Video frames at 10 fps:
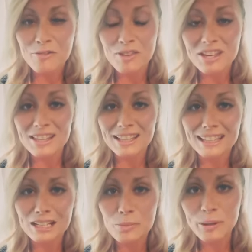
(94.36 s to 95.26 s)
feeling a
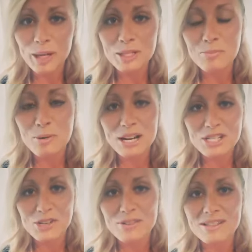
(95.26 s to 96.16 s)
little bit under
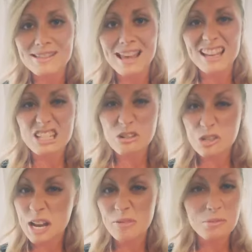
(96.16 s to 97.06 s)
pressure as their
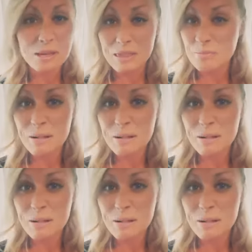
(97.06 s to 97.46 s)
children haven't been